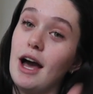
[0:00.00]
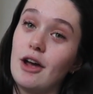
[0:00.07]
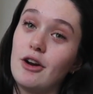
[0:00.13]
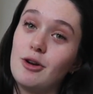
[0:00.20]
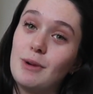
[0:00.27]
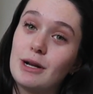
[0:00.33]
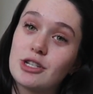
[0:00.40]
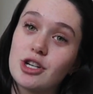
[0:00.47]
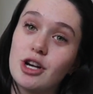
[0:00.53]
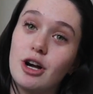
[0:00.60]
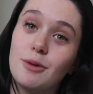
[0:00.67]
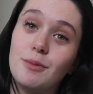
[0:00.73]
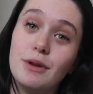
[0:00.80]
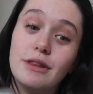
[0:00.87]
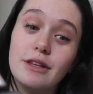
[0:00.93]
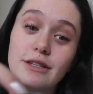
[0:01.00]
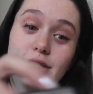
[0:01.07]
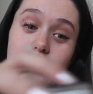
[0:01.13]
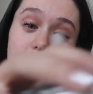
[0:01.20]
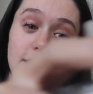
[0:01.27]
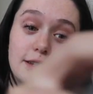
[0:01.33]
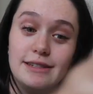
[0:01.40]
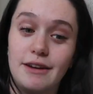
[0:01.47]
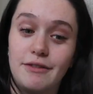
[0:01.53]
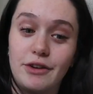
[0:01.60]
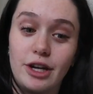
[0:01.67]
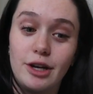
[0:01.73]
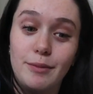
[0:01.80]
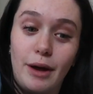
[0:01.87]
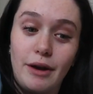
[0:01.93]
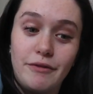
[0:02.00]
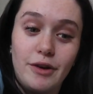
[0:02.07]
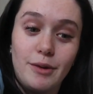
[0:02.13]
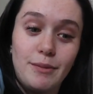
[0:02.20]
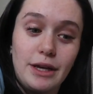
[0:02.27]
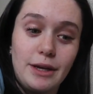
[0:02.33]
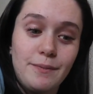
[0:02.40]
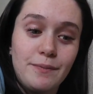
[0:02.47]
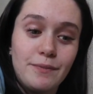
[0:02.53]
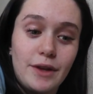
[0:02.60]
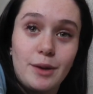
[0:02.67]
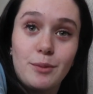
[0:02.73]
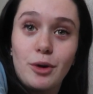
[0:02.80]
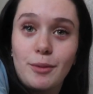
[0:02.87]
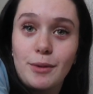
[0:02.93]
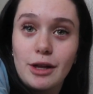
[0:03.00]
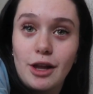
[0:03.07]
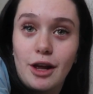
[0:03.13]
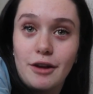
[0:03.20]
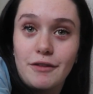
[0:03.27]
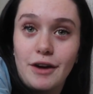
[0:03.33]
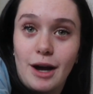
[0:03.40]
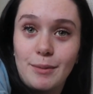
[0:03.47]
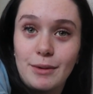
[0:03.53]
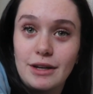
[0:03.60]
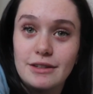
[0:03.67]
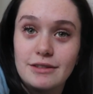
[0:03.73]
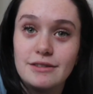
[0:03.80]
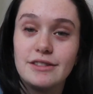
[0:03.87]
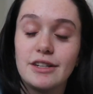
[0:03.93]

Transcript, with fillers: I don't know about y'all, but this day is definitely gonna benefit me and bring me a lot of happiness and